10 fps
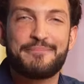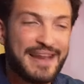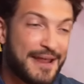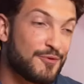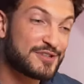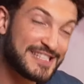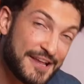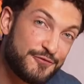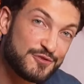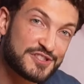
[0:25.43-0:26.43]
We'll find out
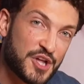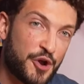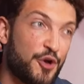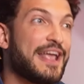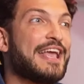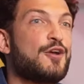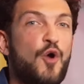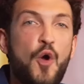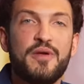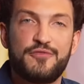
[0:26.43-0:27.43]
if they work and how
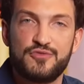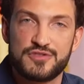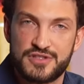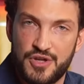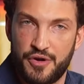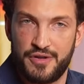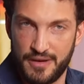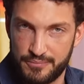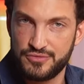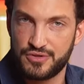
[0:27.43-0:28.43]
they work from a chemical
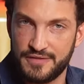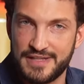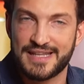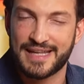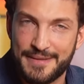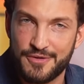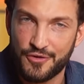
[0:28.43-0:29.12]
physical perspective,